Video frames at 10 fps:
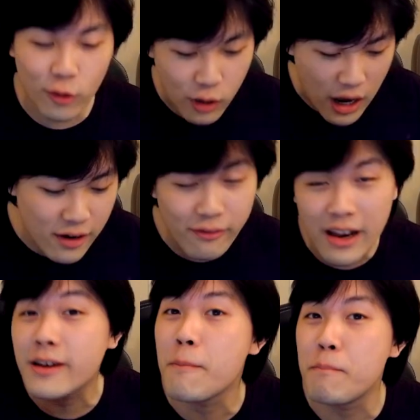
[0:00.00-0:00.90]
or kind of
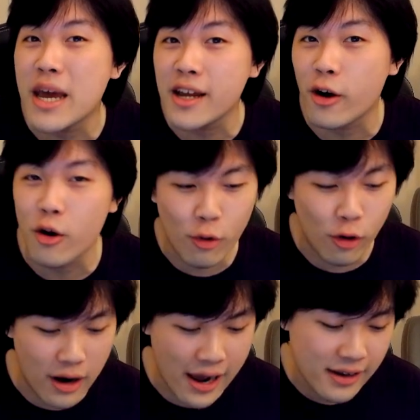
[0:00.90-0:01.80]
like a bingo
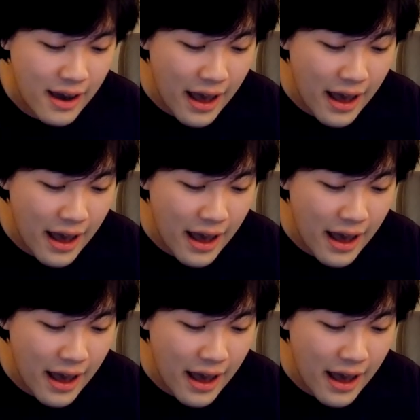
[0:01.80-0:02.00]
more like,